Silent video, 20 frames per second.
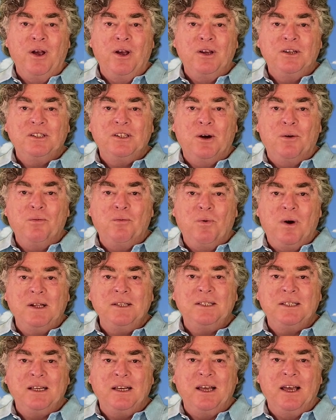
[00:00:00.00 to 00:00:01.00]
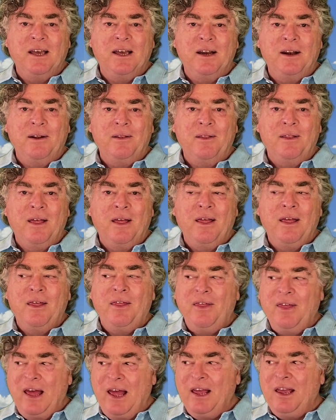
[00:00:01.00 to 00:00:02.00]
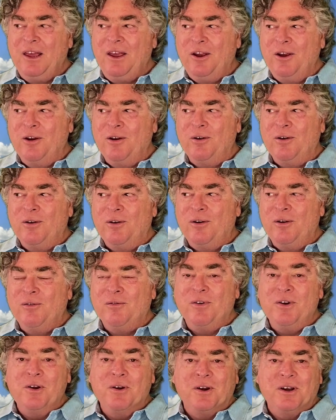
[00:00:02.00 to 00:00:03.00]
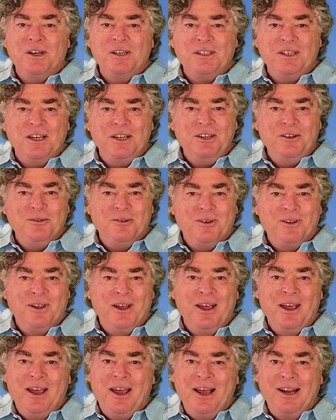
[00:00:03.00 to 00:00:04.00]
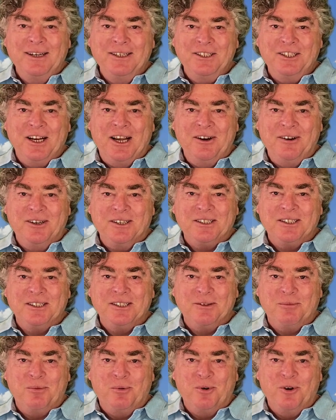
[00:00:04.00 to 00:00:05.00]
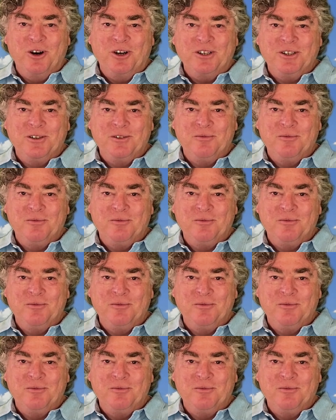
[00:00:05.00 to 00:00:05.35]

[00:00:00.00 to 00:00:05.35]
So once again, thank you for your continual and generous support.